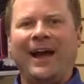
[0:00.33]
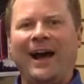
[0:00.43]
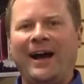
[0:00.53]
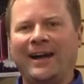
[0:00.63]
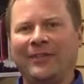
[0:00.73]

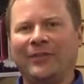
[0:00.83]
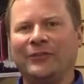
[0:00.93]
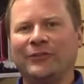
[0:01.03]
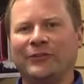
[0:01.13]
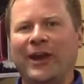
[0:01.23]
Hi, this
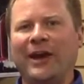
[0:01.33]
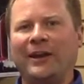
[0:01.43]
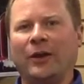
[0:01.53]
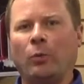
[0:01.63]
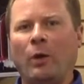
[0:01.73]
is Ed
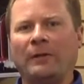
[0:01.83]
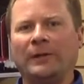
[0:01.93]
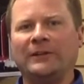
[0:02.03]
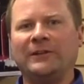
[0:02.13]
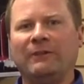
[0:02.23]
at
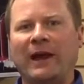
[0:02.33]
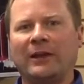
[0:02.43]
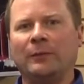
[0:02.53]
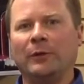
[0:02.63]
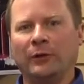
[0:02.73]
Quality
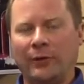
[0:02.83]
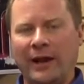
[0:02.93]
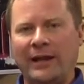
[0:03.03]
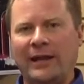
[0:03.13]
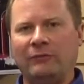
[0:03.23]
Vacuum in
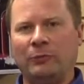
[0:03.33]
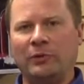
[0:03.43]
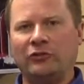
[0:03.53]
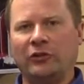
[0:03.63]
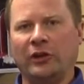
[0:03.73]
Grand Haven,
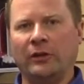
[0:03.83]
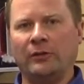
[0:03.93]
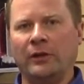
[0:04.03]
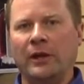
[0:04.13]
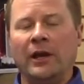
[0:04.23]
Michigan.
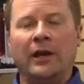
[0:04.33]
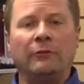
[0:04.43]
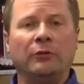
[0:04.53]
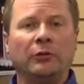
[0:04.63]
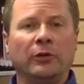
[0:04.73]

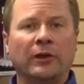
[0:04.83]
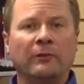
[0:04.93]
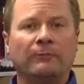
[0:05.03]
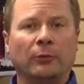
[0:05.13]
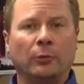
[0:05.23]
If you're looking
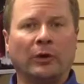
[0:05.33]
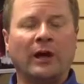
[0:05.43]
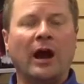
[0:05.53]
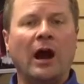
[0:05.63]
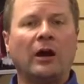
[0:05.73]
for
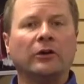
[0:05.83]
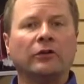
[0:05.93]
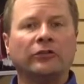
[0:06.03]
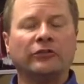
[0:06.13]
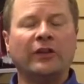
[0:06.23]
Riccar
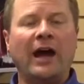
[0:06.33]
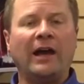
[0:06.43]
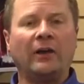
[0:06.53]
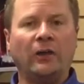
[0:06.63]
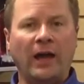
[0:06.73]

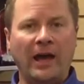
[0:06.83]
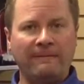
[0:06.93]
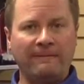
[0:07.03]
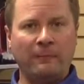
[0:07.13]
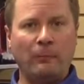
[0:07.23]
Style F
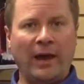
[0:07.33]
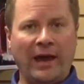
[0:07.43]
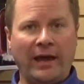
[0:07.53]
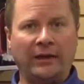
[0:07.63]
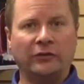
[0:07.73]

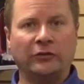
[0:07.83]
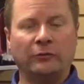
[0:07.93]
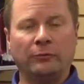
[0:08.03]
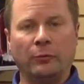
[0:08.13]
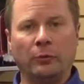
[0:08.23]
bags
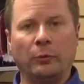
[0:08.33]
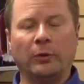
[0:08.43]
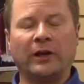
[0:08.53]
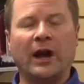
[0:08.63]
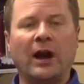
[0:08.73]
for the
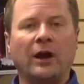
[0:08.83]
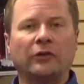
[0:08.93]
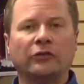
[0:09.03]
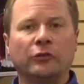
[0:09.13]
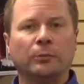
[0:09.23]
Riccar
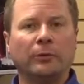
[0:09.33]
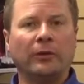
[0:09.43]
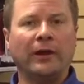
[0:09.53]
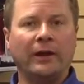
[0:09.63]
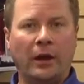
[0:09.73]

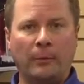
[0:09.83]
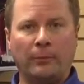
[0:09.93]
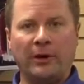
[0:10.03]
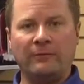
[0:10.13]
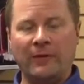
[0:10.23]
Superlight
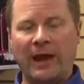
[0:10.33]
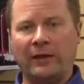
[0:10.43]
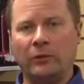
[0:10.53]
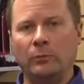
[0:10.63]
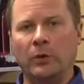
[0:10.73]
Upright
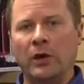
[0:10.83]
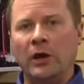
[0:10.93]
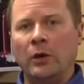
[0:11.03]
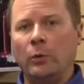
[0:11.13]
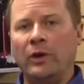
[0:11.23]
Vacuum,
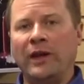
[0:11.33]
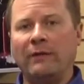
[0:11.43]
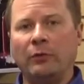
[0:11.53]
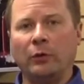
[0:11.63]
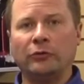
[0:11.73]
we have
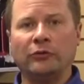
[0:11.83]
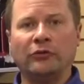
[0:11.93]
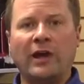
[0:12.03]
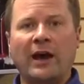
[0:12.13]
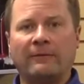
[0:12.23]
those in
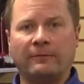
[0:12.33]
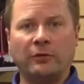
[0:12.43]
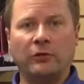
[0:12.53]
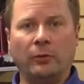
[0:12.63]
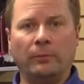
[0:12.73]
stock for
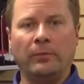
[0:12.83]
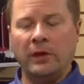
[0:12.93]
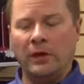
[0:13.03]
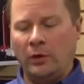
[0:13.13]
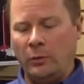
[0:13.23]
you.
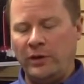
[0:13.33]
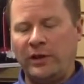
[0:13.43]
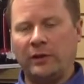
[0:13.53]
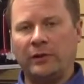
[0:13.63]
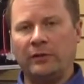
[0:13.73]
We
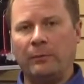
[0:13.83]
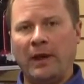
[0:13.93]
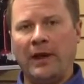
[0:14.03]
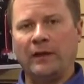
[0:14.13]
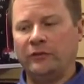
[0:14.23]
carry the
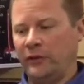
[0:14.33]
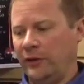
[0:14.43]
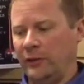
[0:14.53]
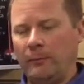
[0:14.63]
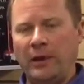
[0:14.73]
bags in
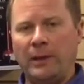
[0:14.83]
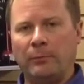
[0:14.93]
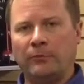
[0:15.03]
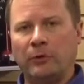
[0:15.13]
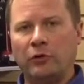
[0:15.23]
the paper
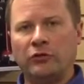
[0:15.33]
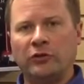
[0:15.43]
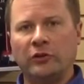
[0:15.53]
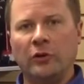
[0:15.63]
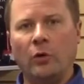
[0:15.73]

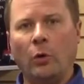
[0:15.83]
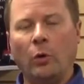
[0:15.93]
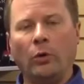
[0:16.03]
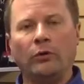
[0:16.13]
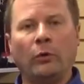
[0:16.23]
version
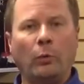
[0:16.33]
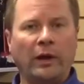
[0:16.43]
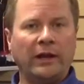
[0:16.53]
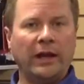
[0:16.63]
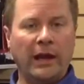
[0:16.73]
or the
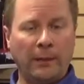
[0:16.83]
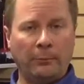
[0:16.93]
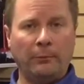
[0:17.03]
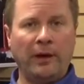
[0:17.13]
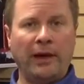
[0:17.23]
white
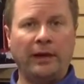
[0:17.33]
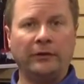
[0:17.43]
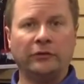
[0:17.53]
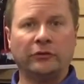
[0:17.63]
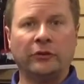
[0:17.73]
HEPA
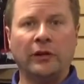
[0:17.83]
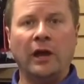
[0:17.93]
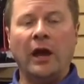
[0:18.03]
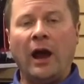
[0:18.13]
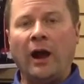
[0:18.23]
bags.
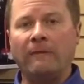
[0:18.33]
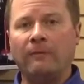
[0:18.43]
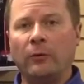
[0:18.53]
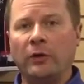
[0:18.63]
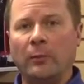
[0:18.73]
Our
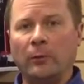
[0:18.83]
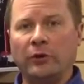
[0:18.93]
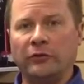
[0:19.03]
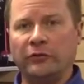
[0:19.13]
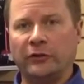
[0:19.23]
phone number is